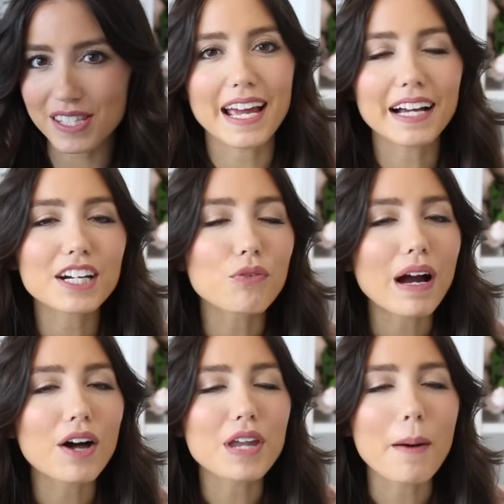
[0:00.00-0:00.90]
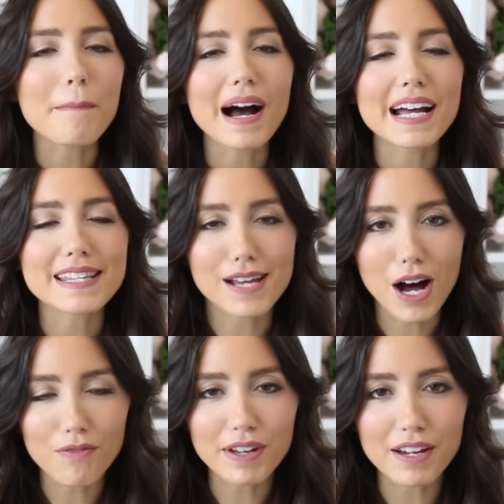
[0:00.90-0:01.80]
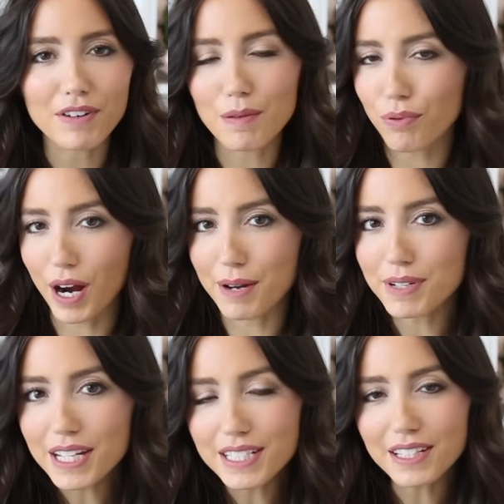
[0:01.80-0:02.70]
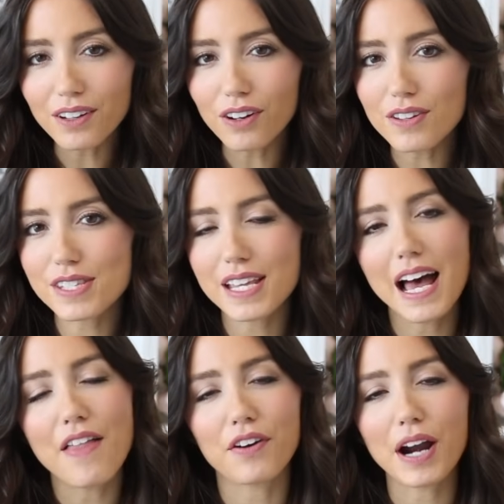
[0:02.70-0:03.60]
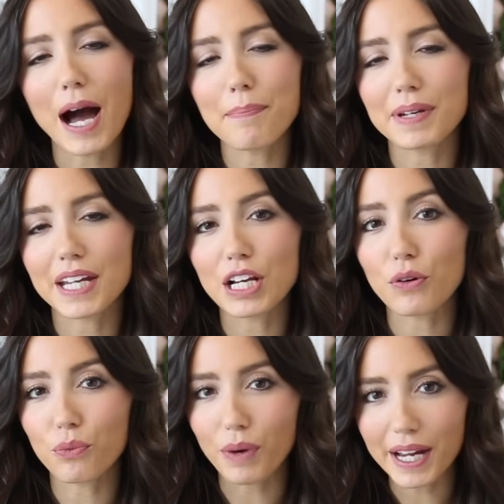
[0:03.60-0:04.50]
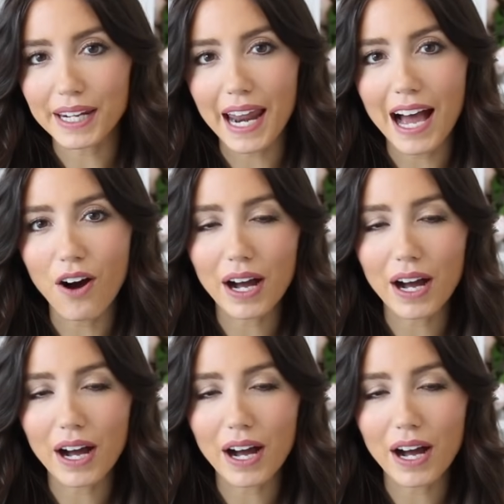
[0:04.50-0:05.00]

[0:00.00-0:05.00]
Today I'm gonna round up my top favorite Prime Day deals that are happening right now.